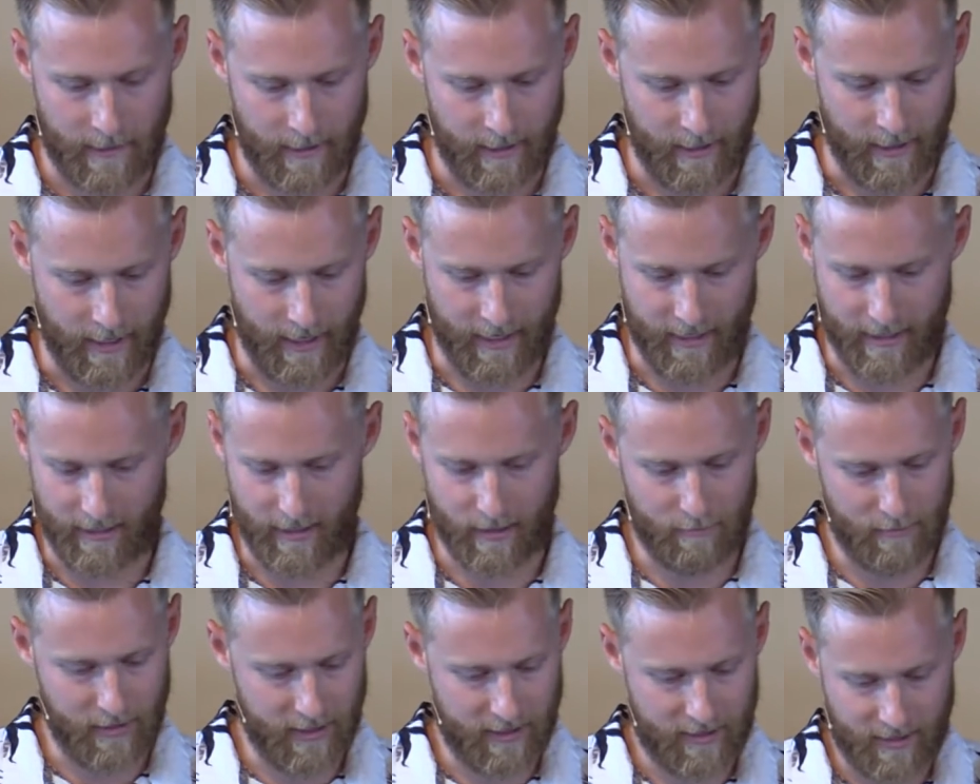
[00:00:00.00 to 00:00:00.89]
And it
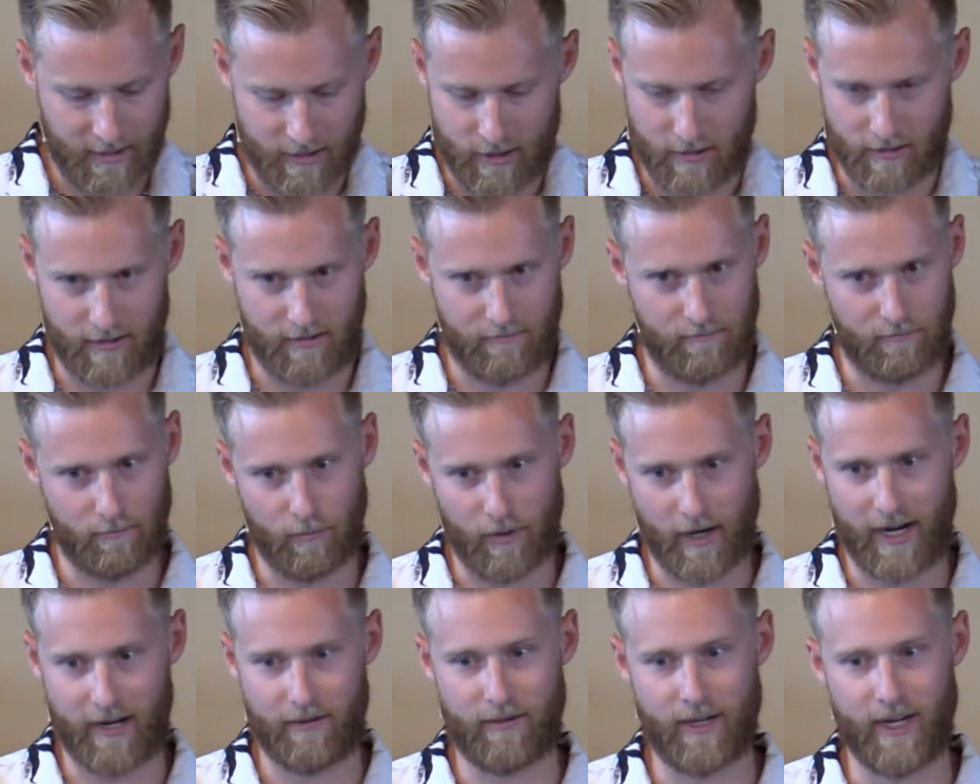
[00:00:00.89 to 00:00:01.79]
could be such a
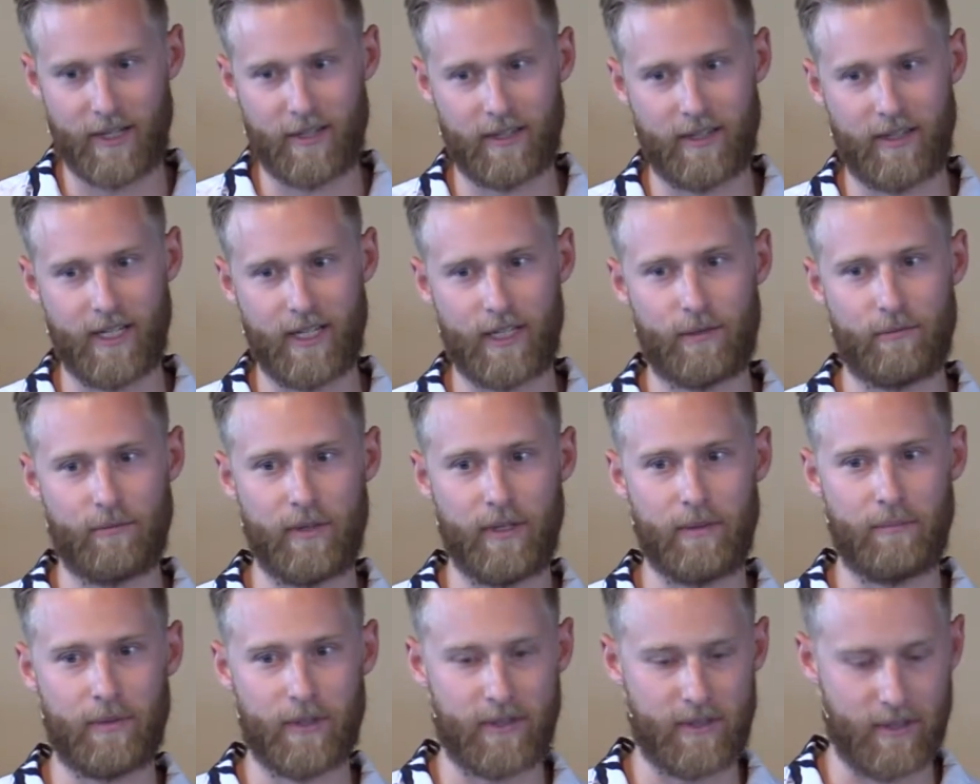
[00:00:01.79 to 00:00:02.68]
wide range of things
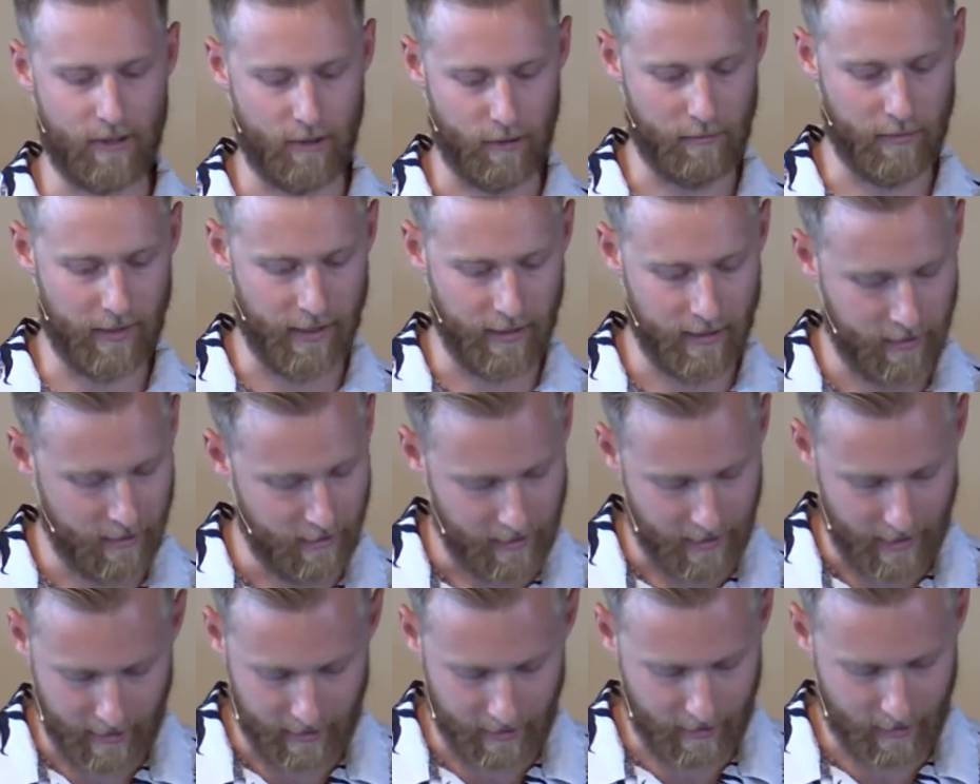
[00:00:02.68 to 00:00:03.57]
we pursue, but
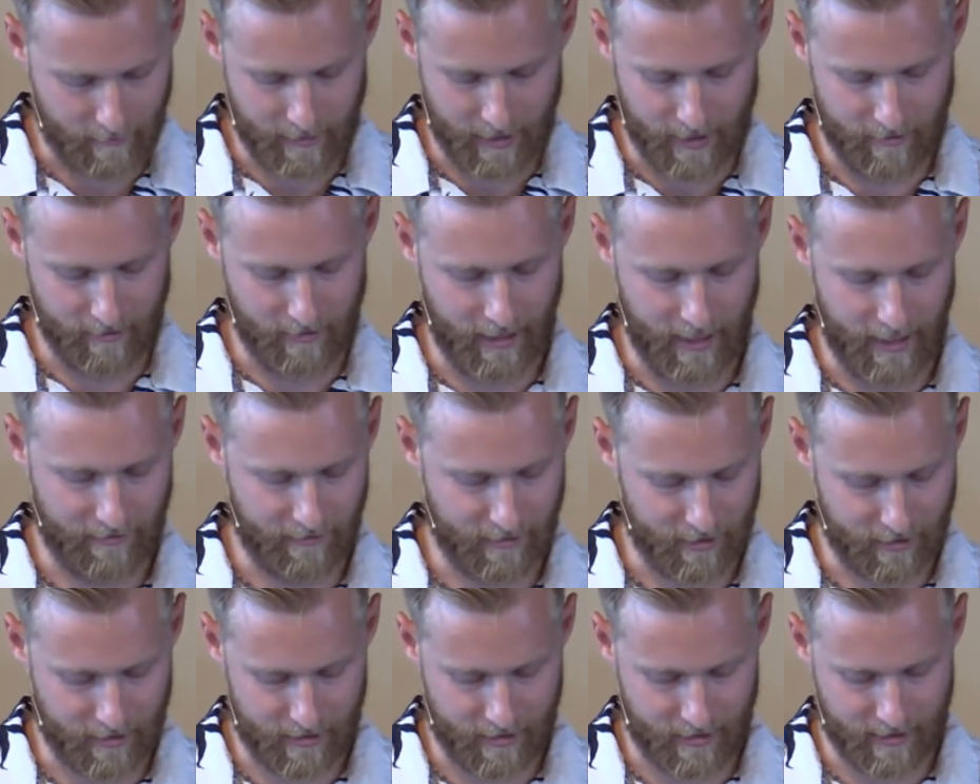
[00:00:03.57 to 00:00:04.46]
I look at my own life
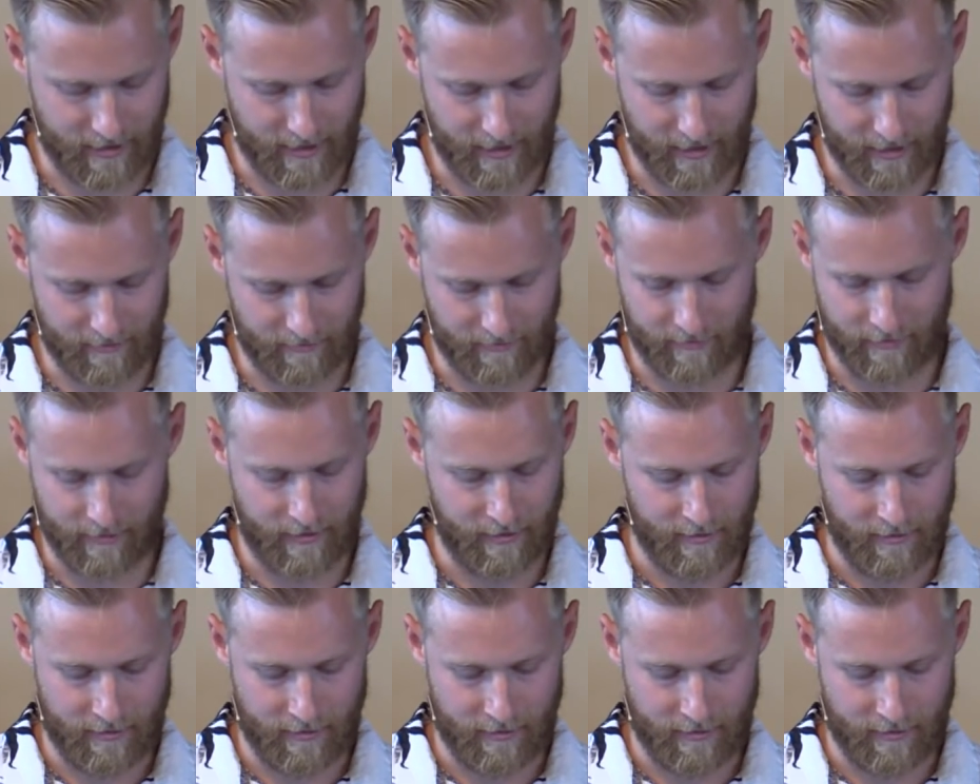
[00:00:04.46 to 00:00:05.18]
and just think of